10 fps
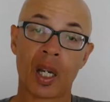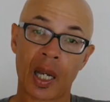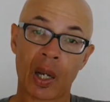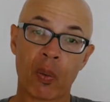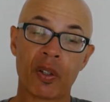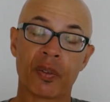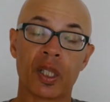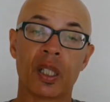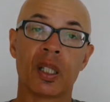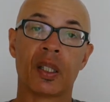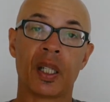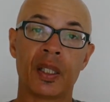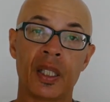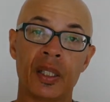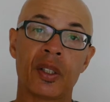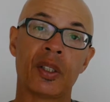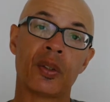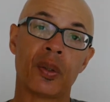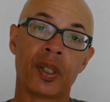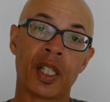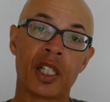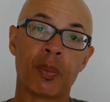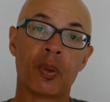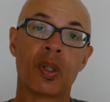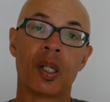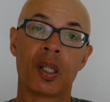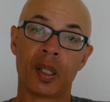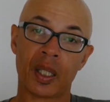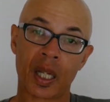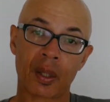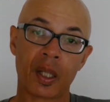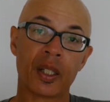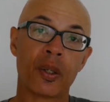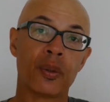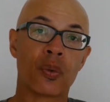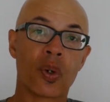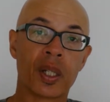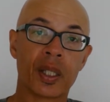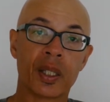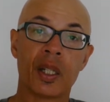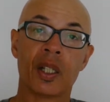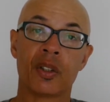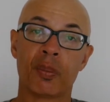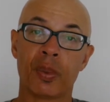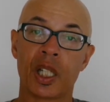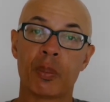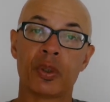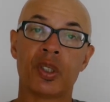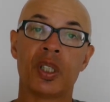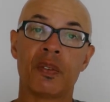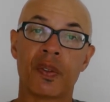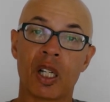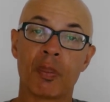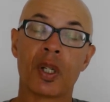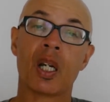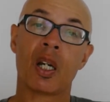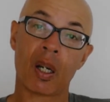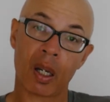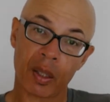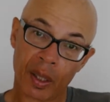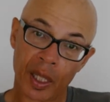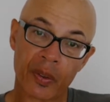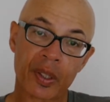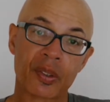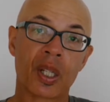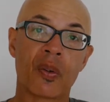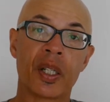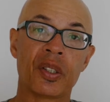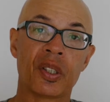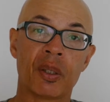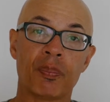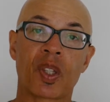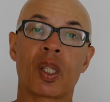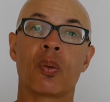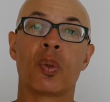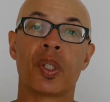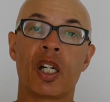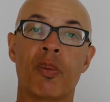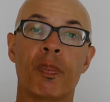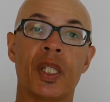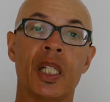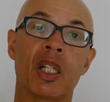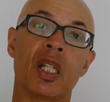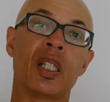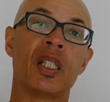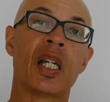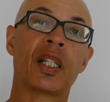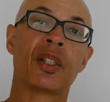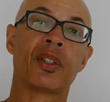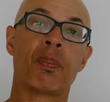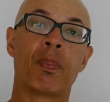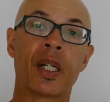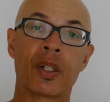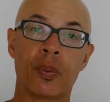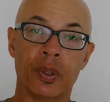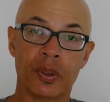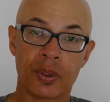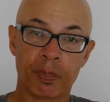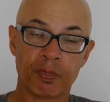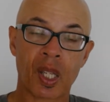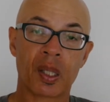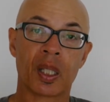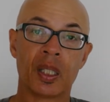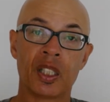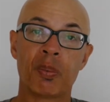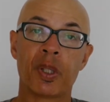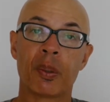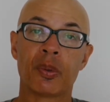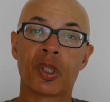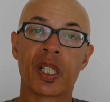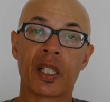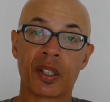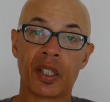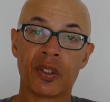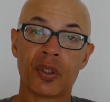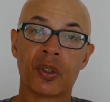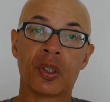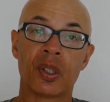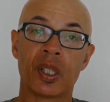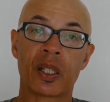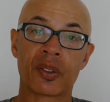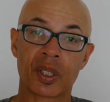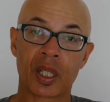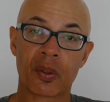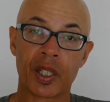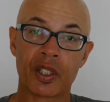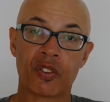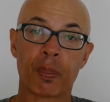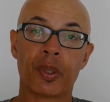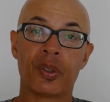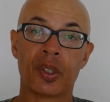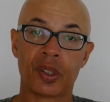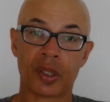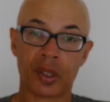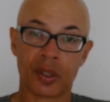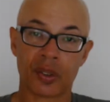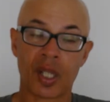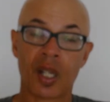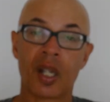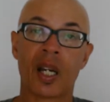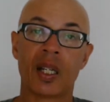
However, they need to enable the athlete who's running to be able to develop their acceleration without being yanked backwards. They need to be able to get into good accelerative positions. And